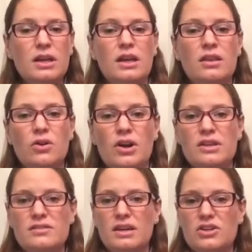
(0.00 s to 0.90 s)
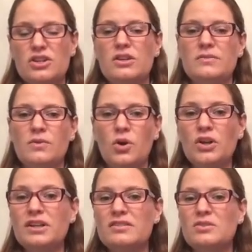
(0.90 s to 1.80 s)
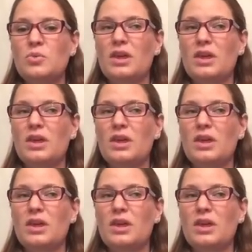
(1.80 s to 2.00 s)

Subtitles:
in the organization, or at least